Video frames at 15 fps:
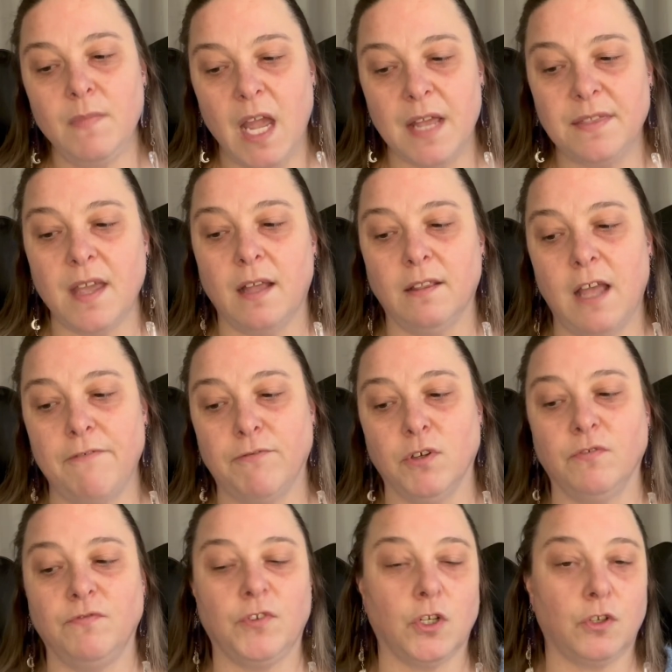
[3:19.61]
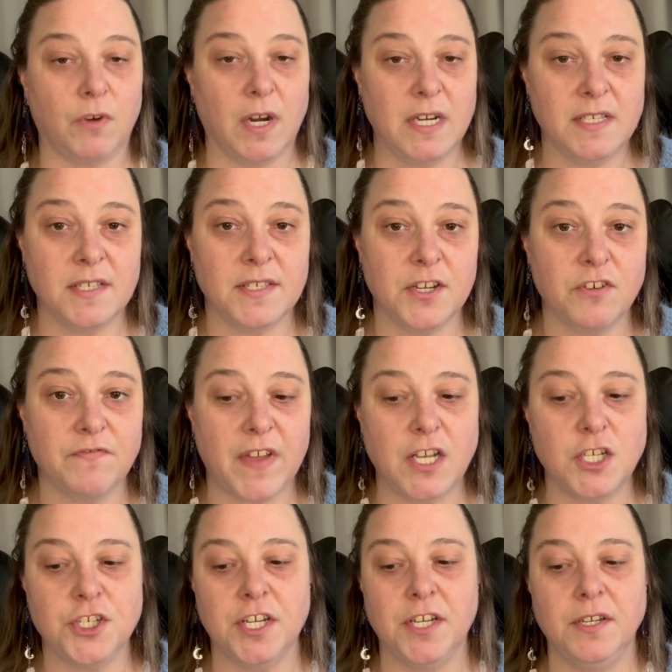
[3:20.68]
at that level for crisis
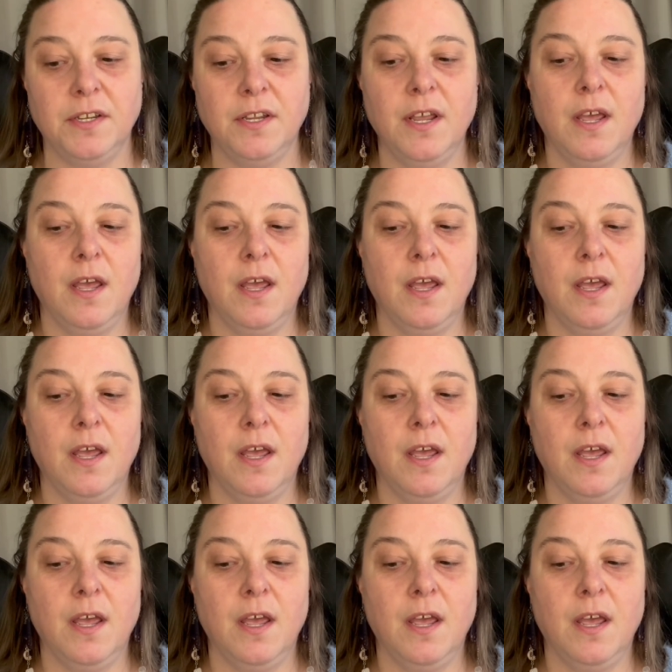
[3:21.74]
intervention.